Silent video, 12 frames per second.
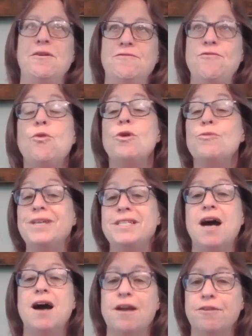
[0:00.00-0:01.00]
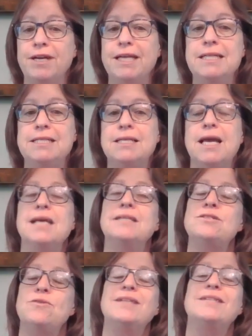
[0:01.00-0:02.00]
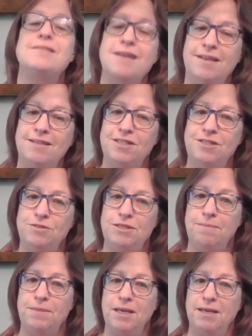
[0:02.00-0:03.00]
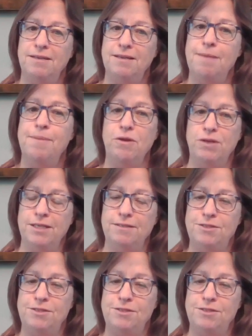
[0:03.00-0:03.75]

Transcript: for retirees, and so I decided to do something about it.